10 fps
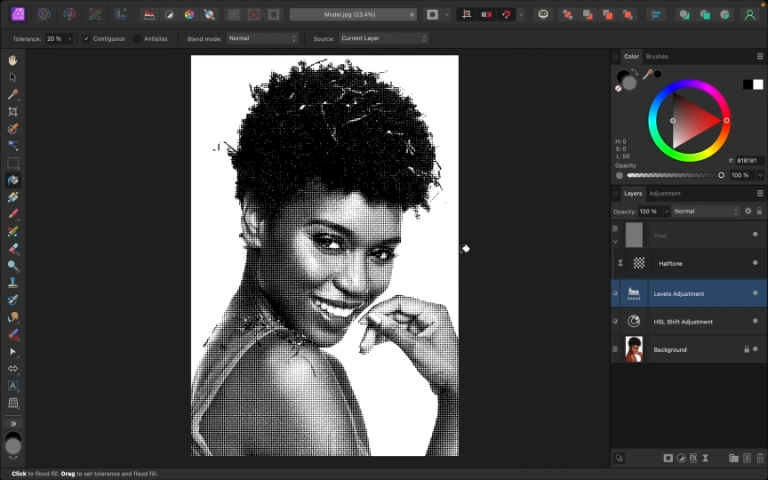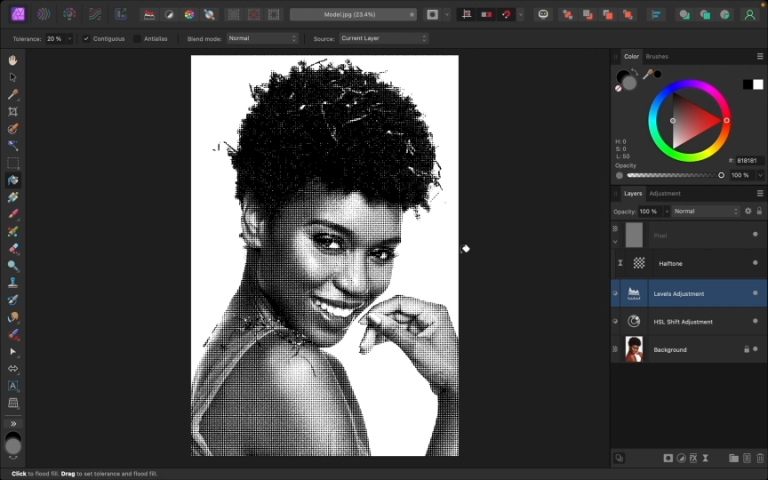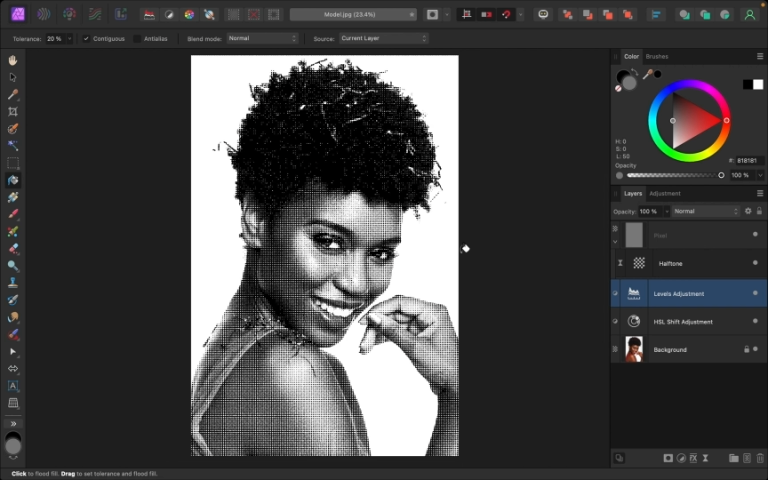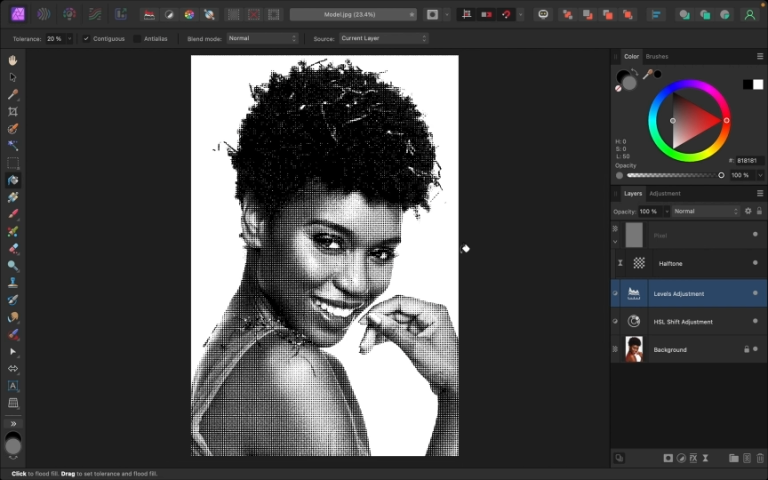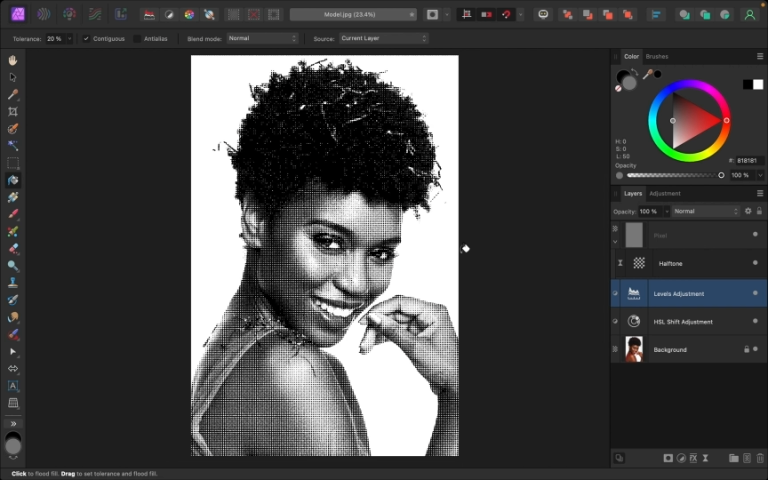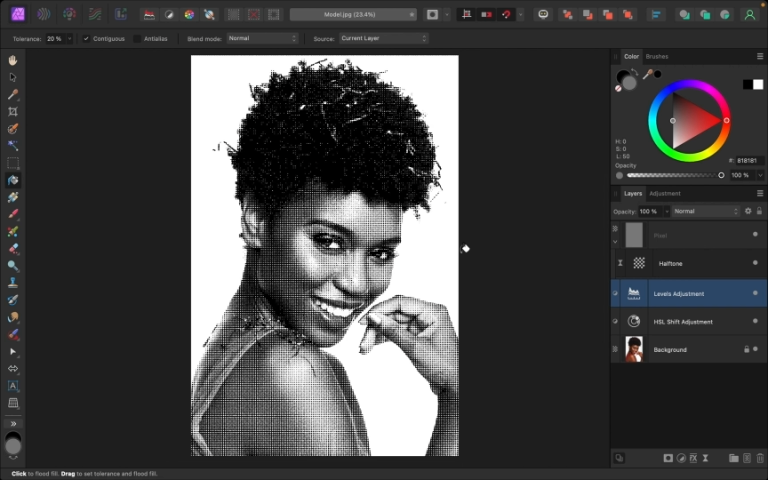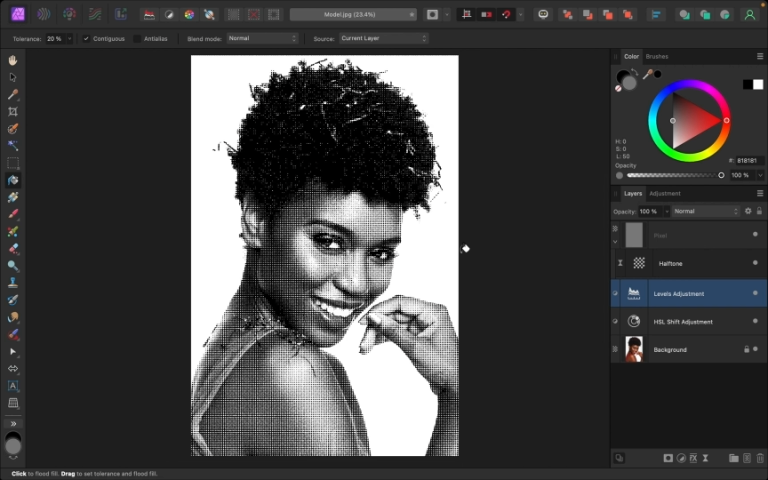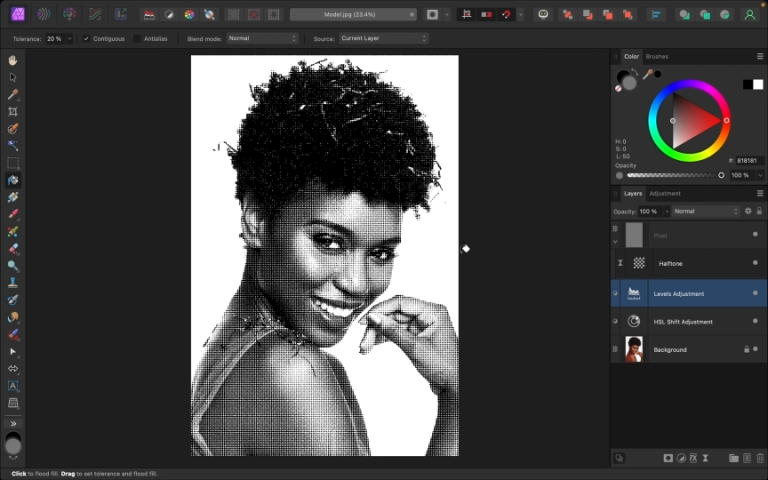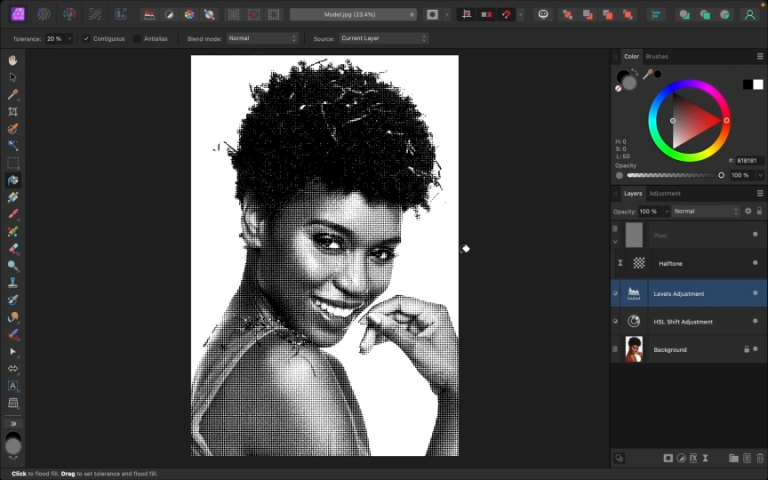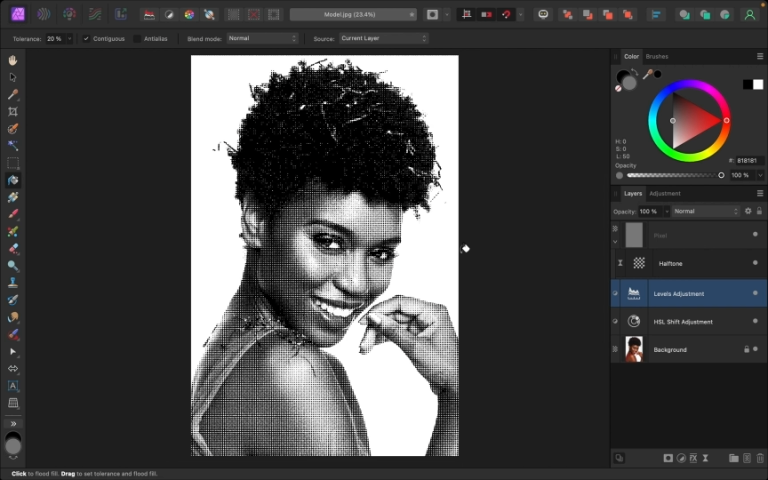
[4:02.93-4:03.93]
You can
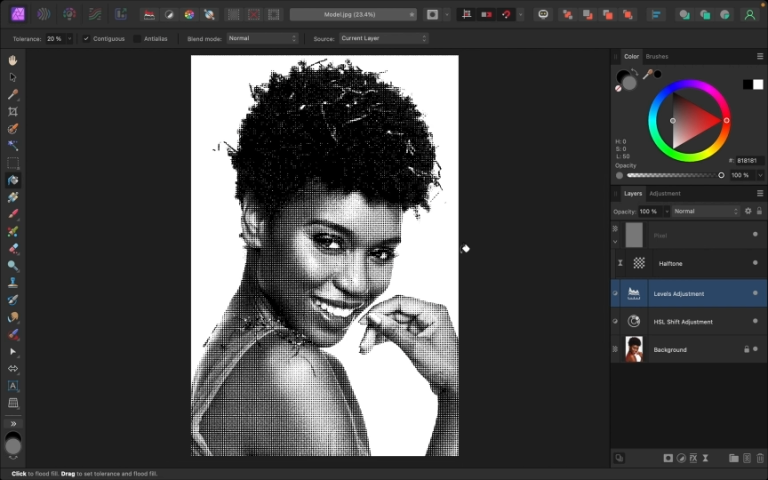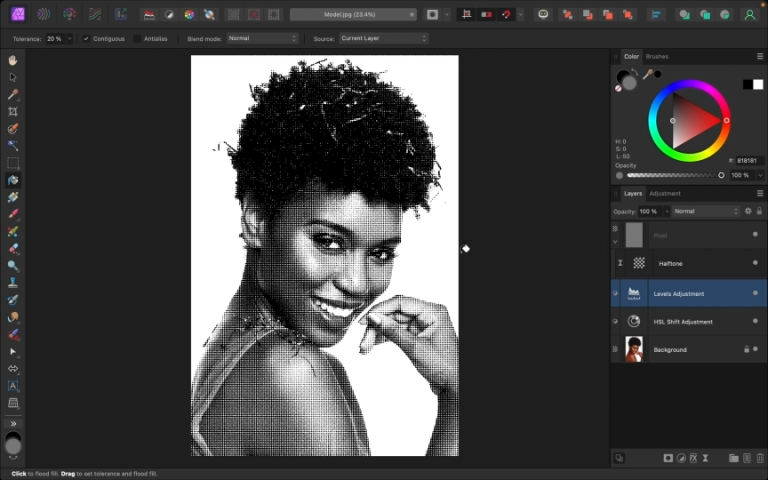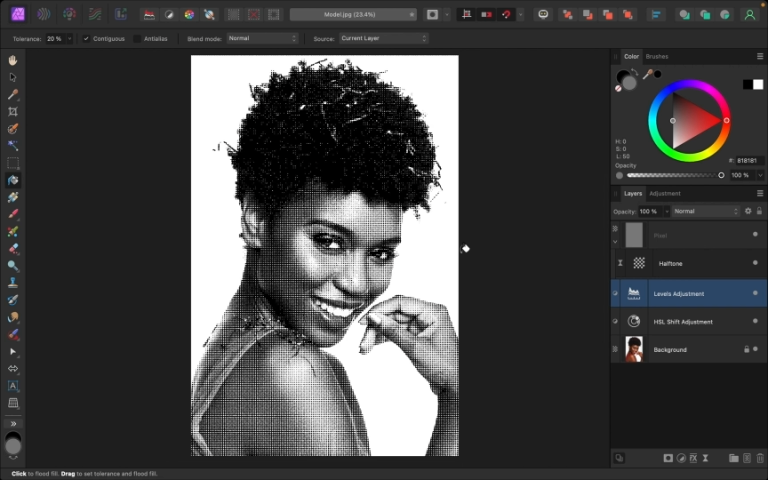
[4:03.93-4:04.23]
add some